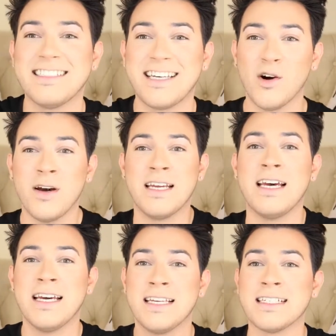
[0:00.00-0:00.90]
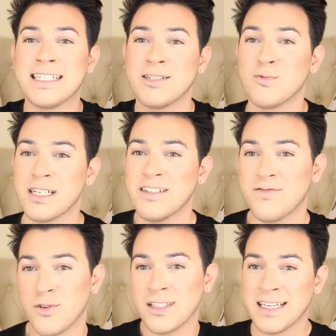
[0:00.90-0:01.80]
let's go ahead and get ready
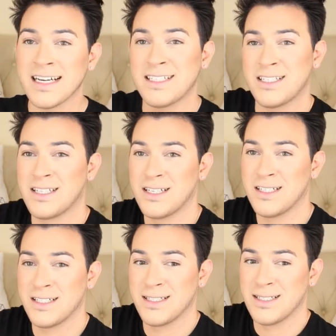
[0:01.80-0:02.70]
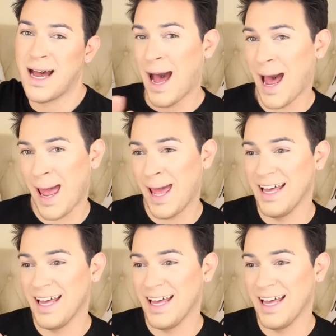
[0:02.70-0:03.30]
for that eye.